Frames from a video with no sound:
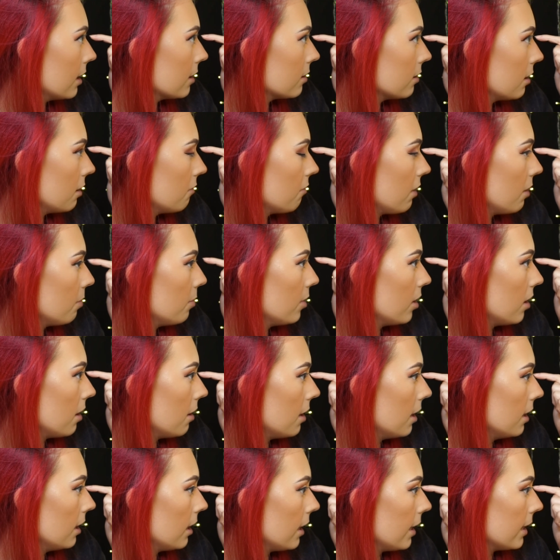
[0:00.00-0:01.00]
So if I put
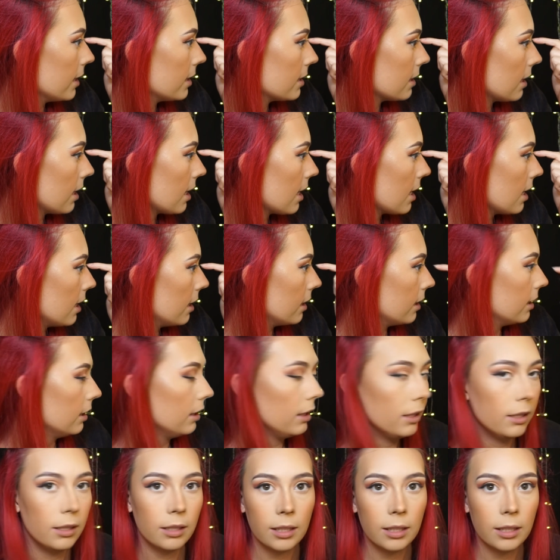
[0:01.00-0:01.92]
highlight here,